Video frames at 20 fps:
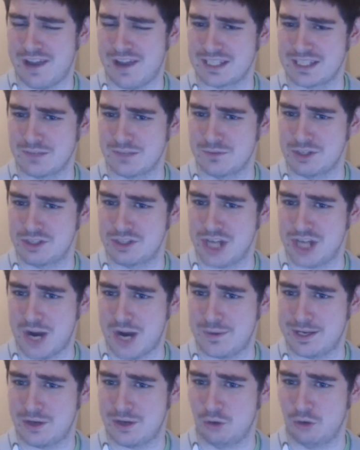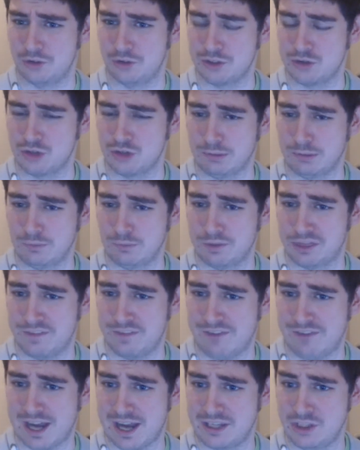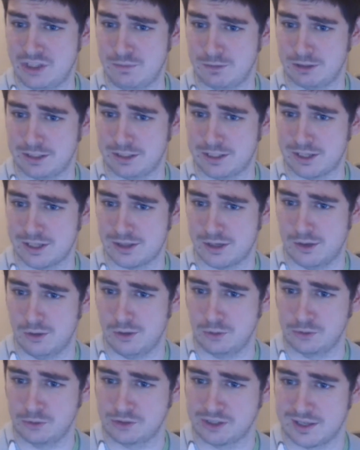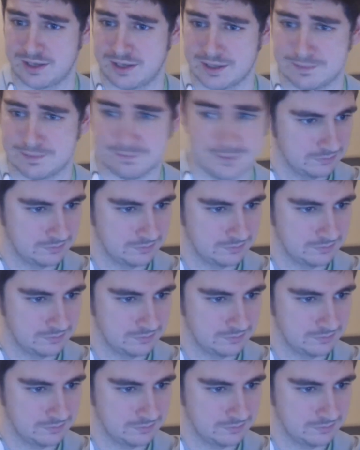fact it was Jerry causing trouble with the vacuum cleaner the whole time.